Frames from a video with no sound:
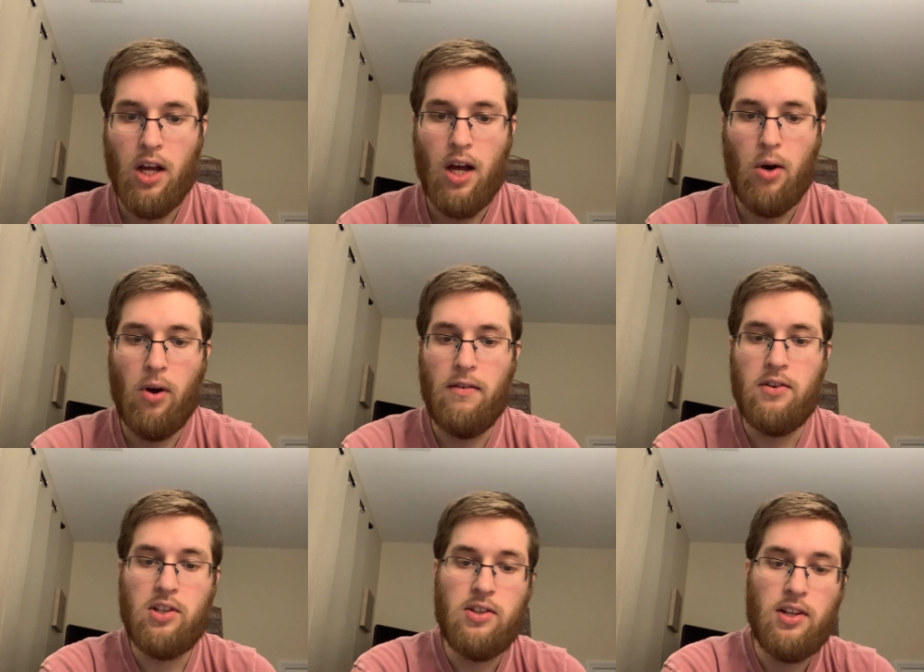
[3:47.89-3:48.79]
However,
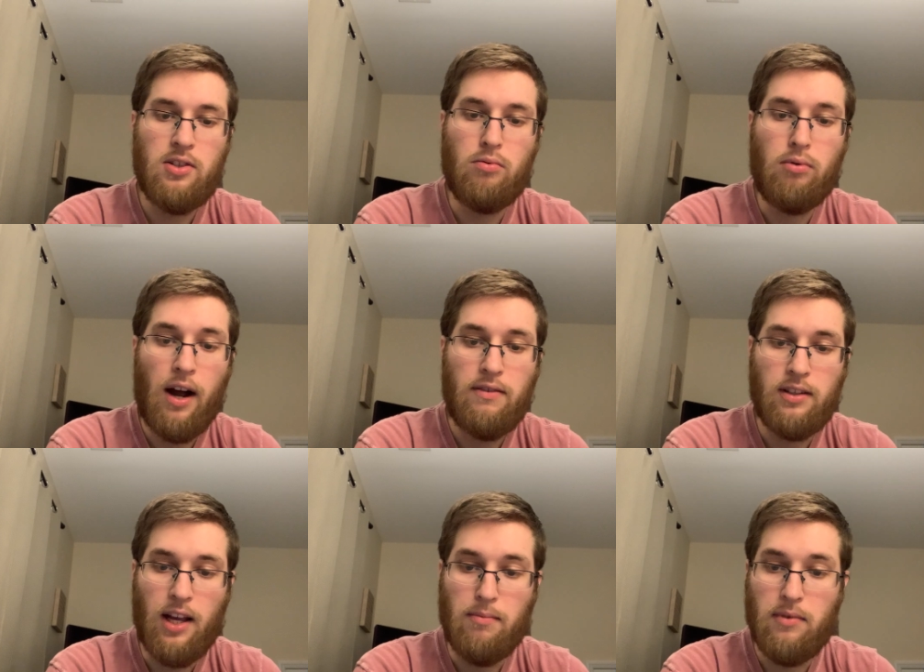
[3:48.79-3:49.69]
since it's a rivalry
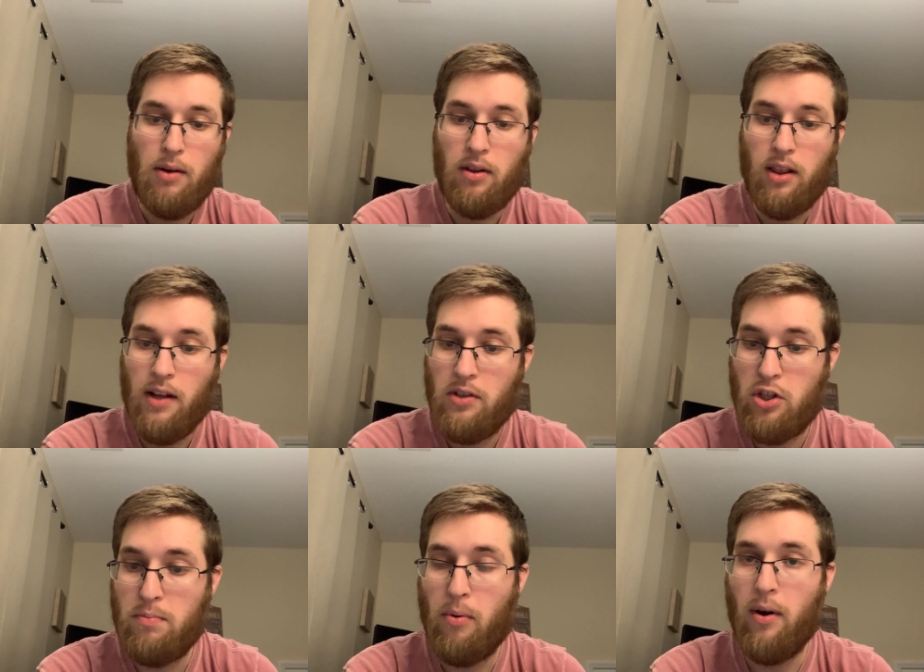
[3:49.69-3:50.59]
game, they would love to
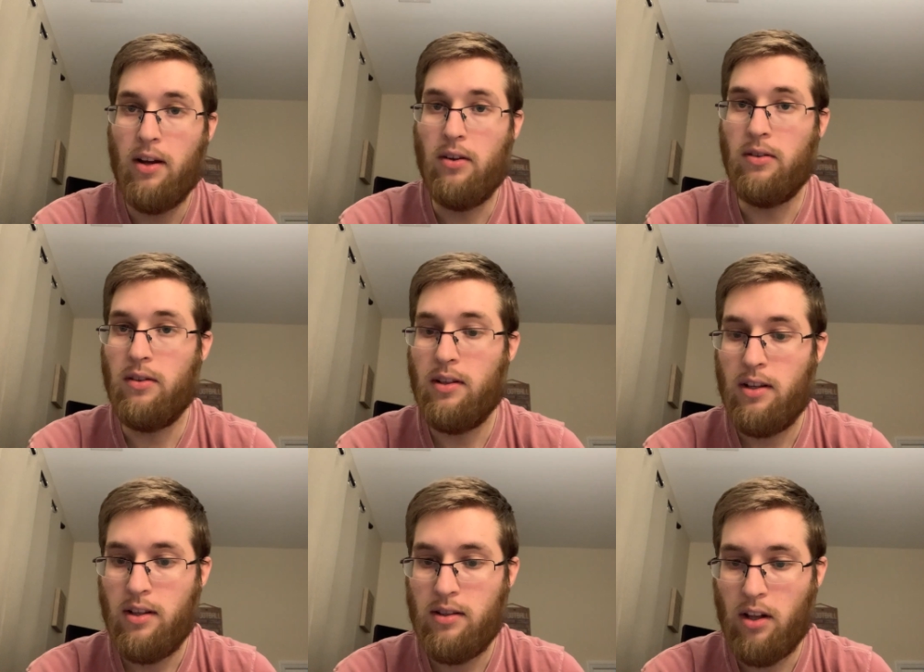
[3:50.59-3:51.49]
spoil
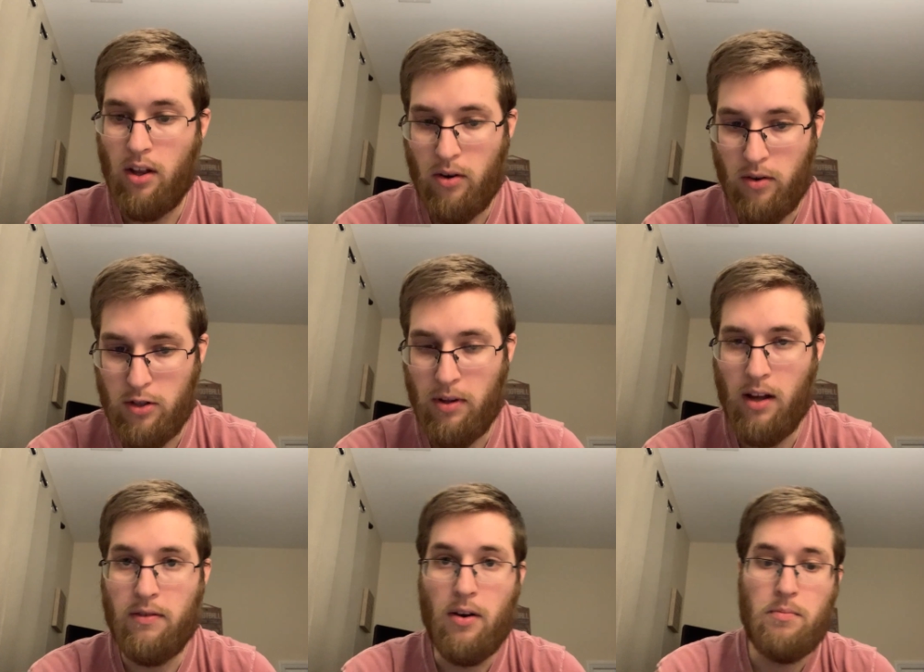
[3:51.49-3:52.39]
the Longhorns'
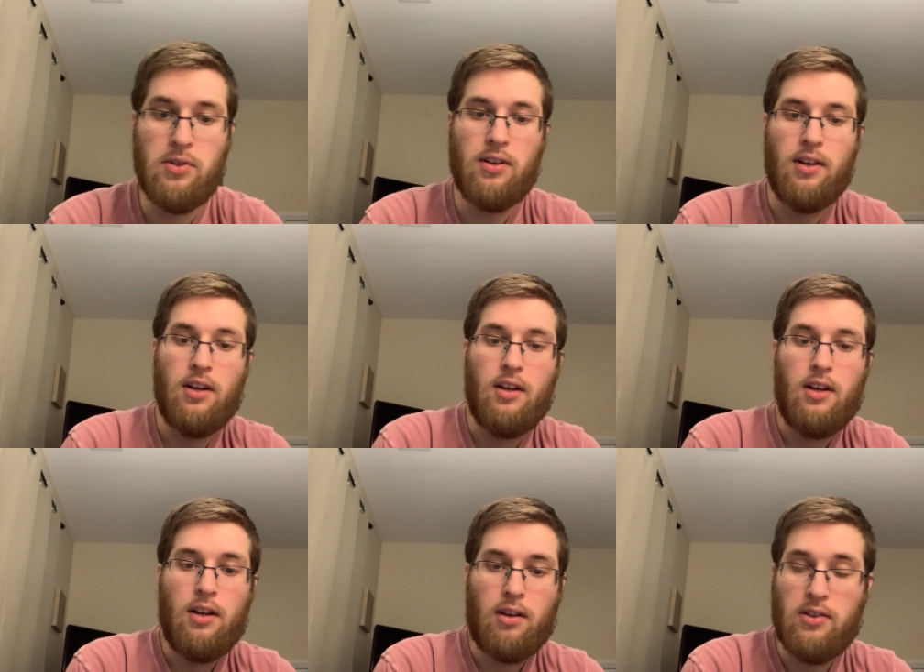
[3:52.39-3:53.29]
playoff hopes,
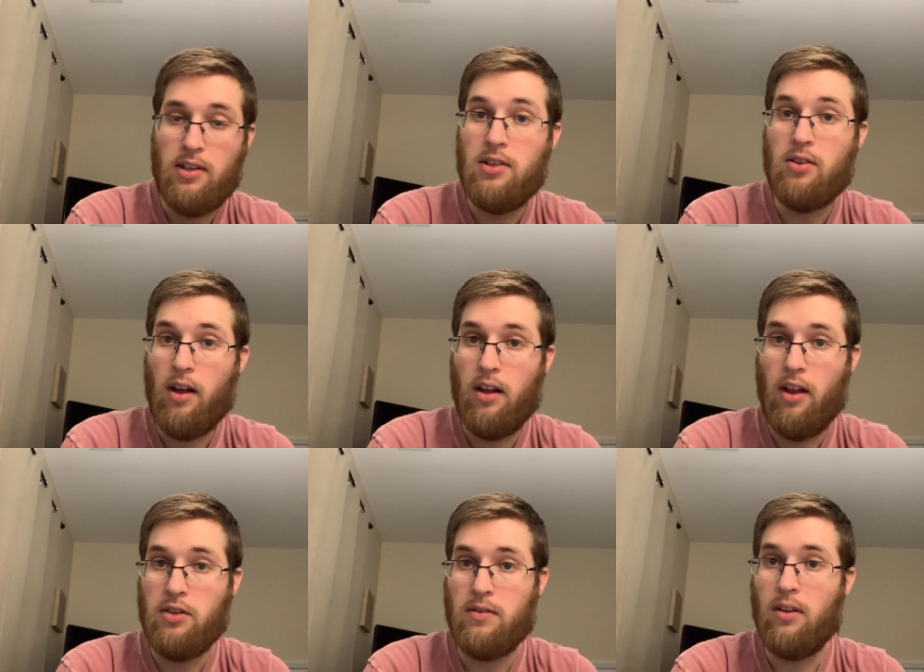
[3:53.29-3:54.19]
because this a
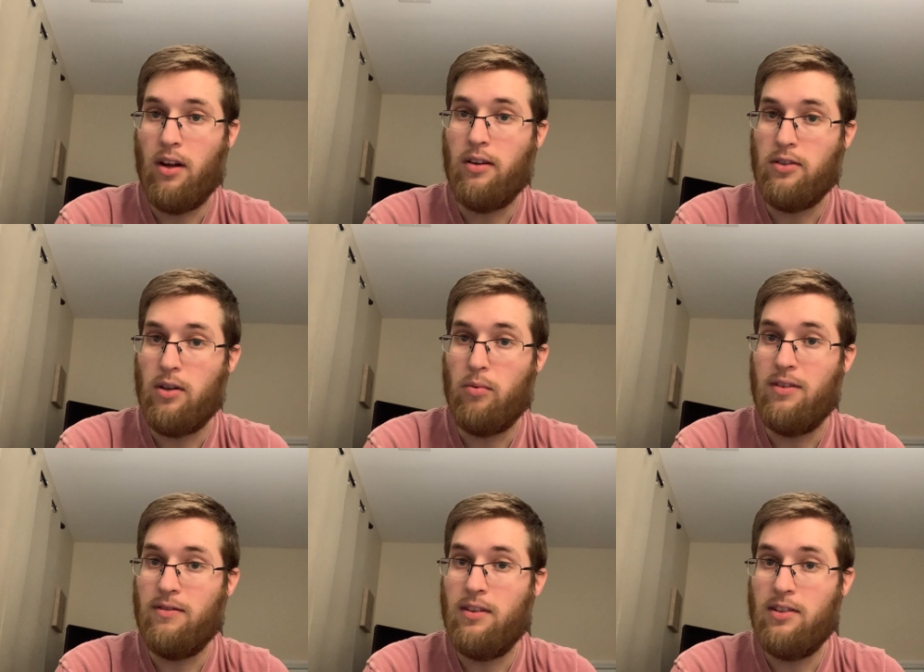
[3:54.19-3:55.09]
loss for the Longhorns here
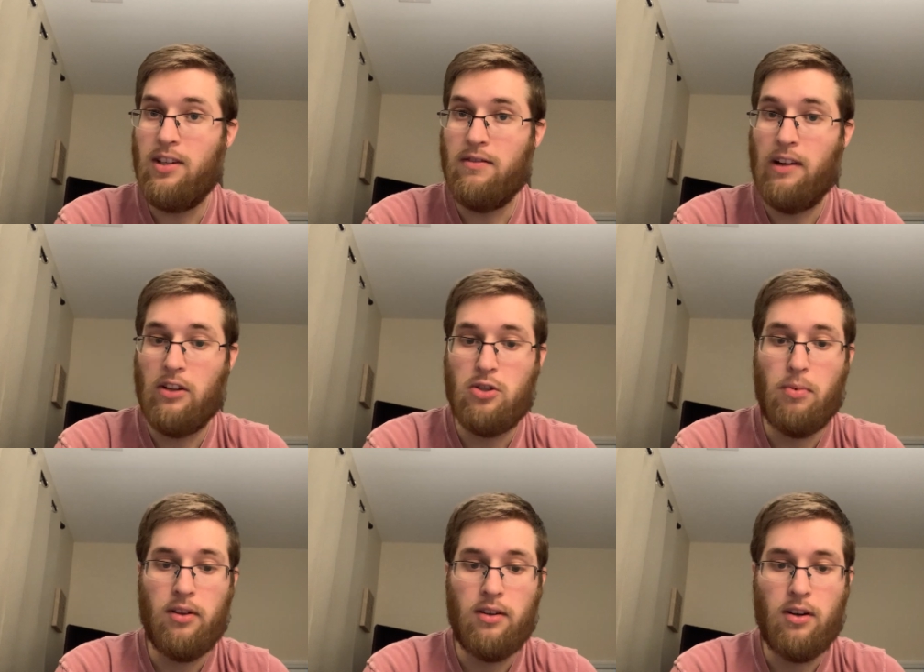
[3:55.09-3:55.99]
would indeed, in fact,
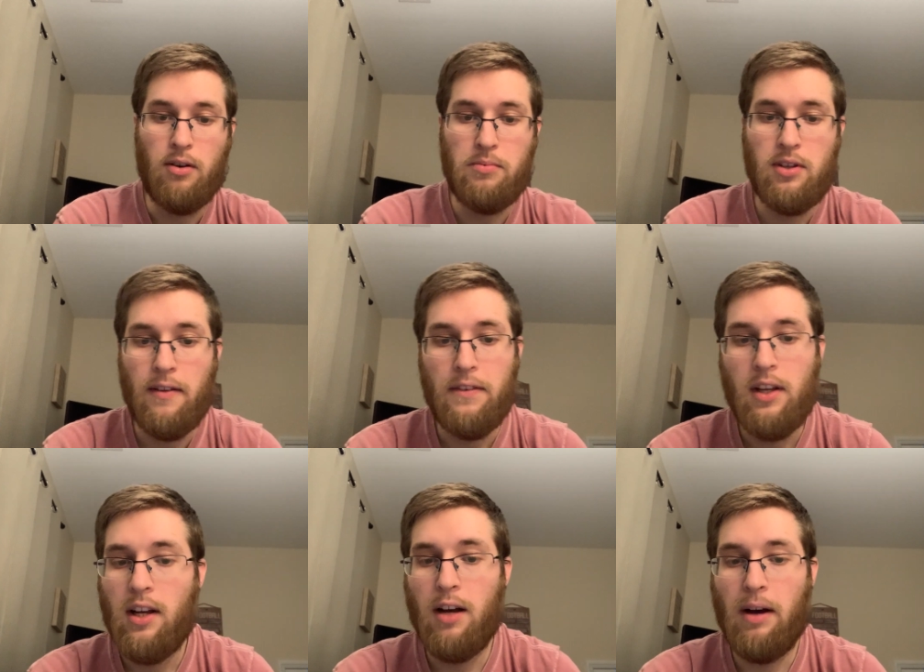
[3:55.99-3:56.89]
spoil their hopes.
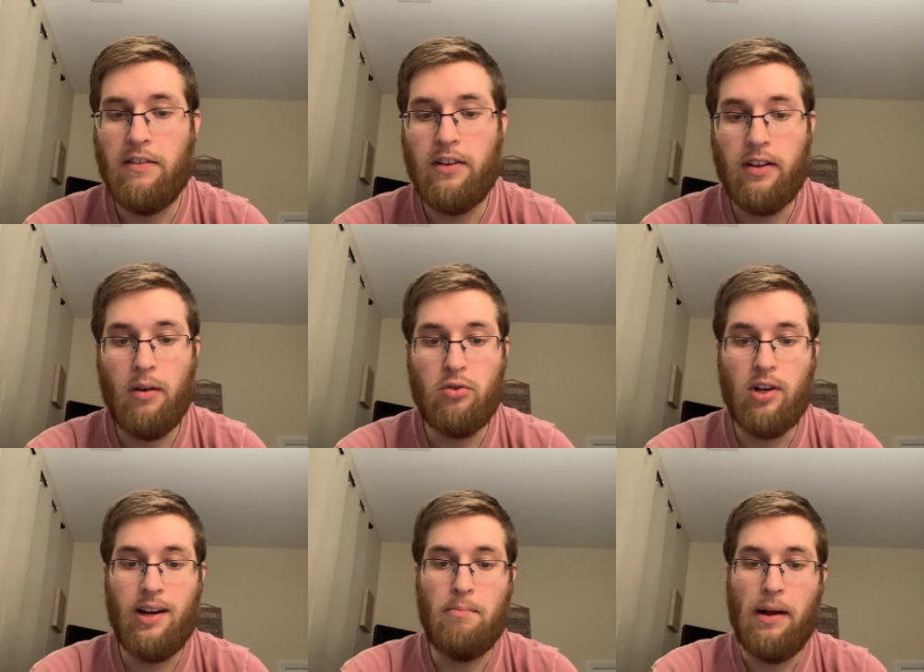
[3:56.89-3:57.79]
I feel they would
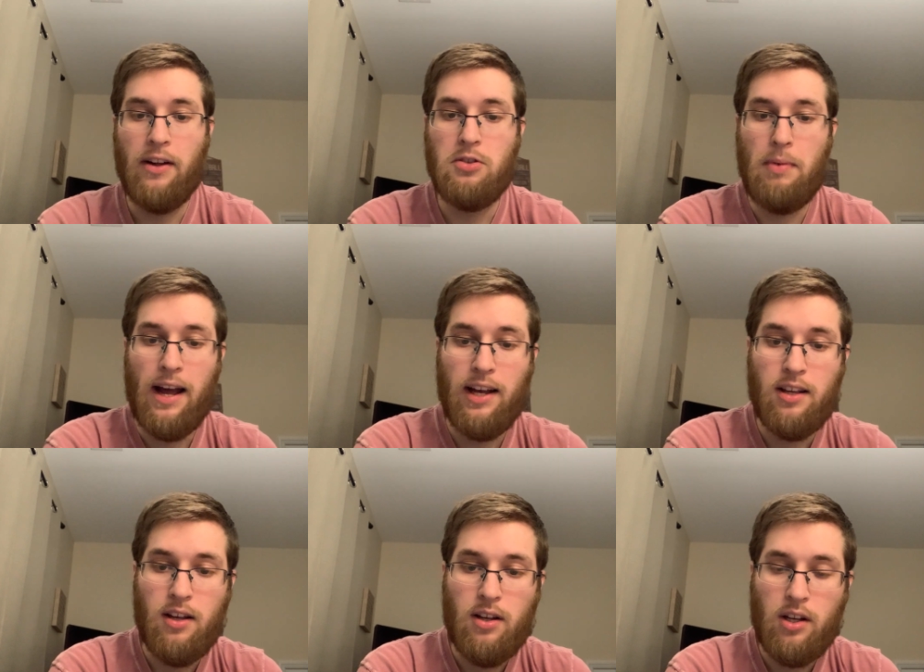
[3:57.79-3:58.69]
try to bounce
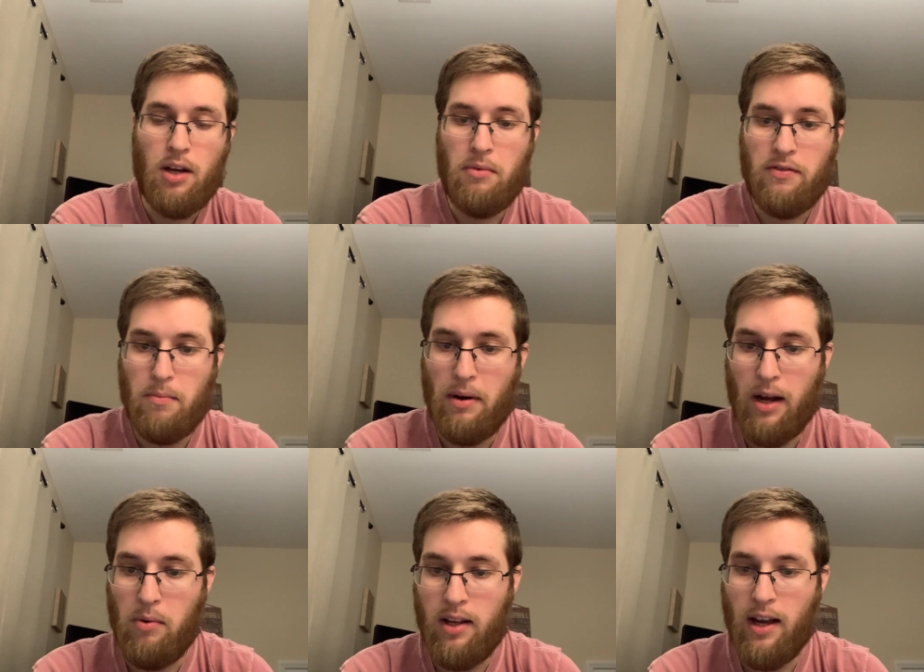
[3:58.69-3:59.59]
back coming off a
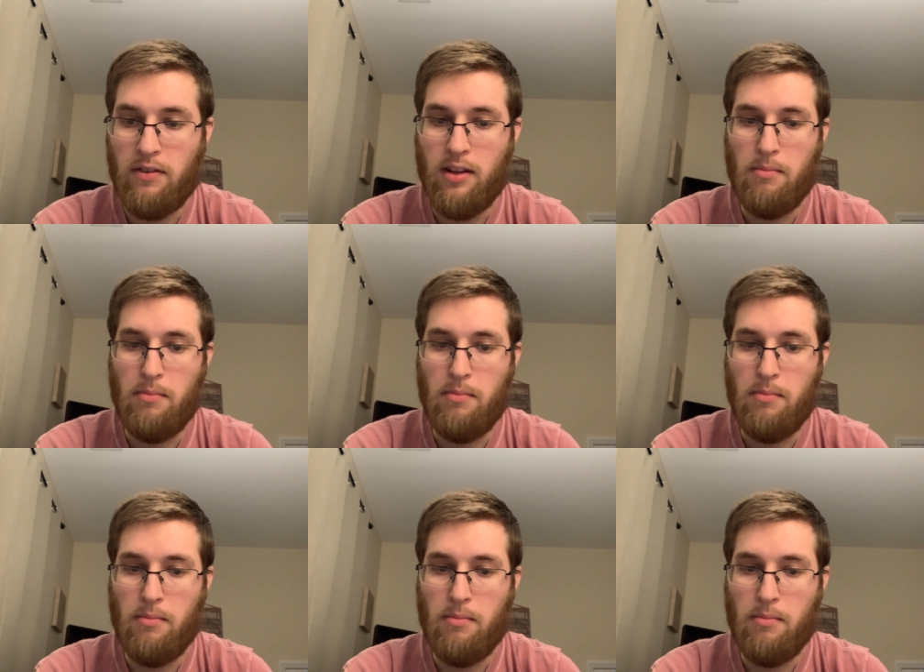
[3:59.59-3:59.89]
bye week after the